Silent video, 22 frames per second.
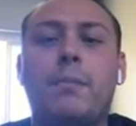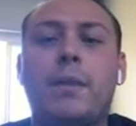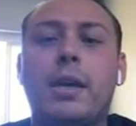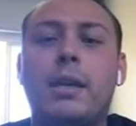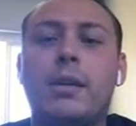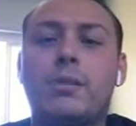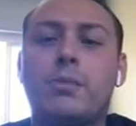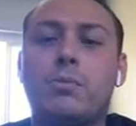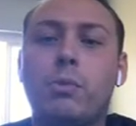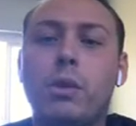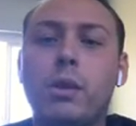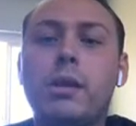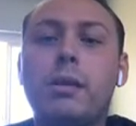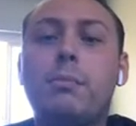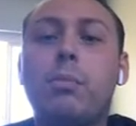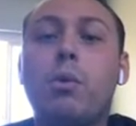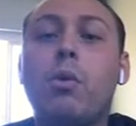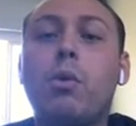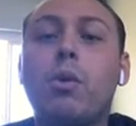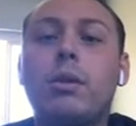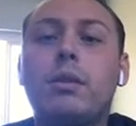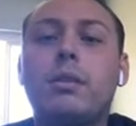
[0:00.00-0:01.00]
It's really
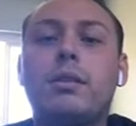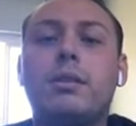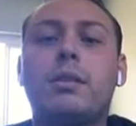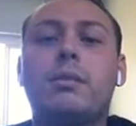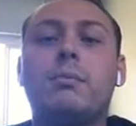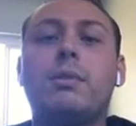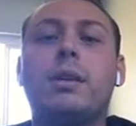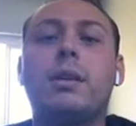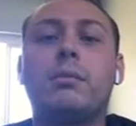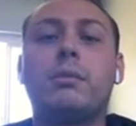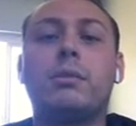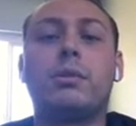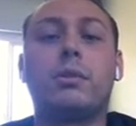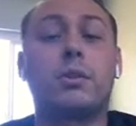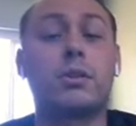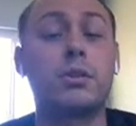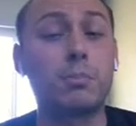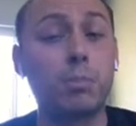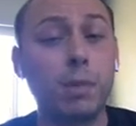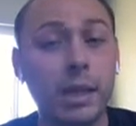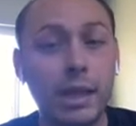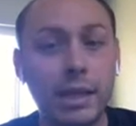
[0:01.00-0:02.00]
important to be able to
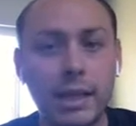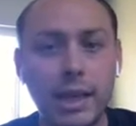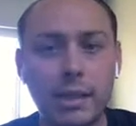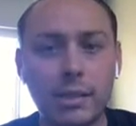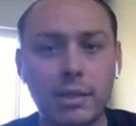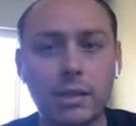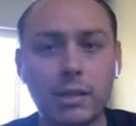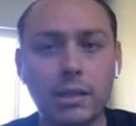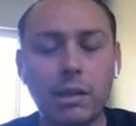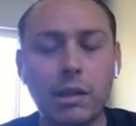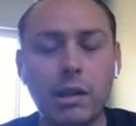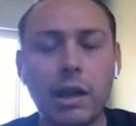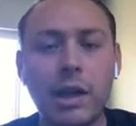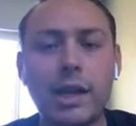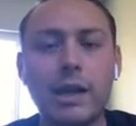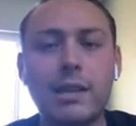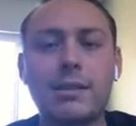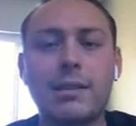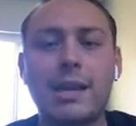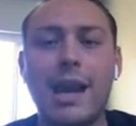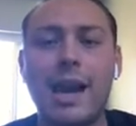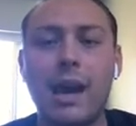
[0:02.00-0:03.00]
explain that to your
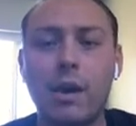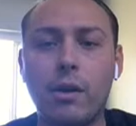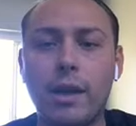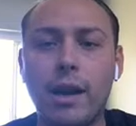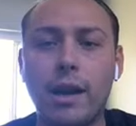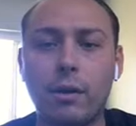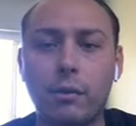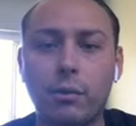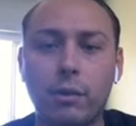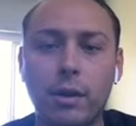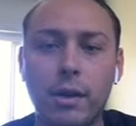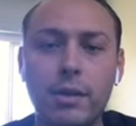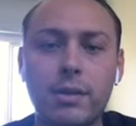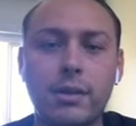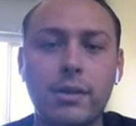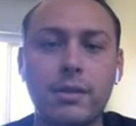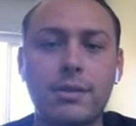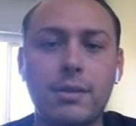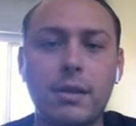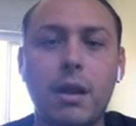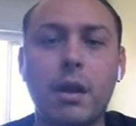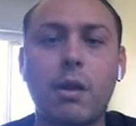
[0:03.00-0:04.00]
clients, how that
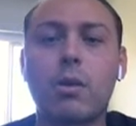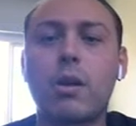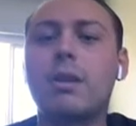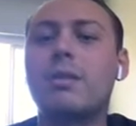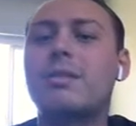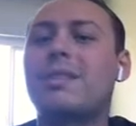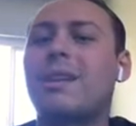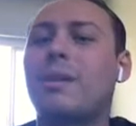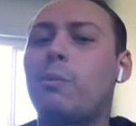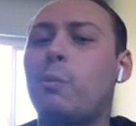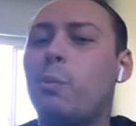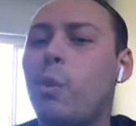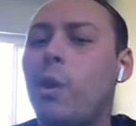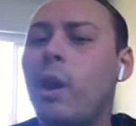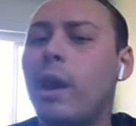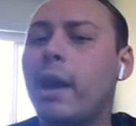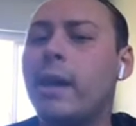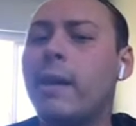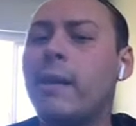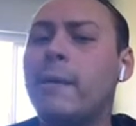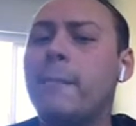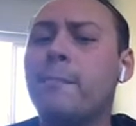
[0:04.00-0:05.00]
risk is increased and
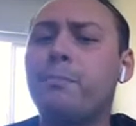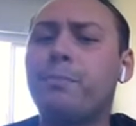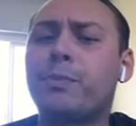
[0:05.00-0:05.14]
why,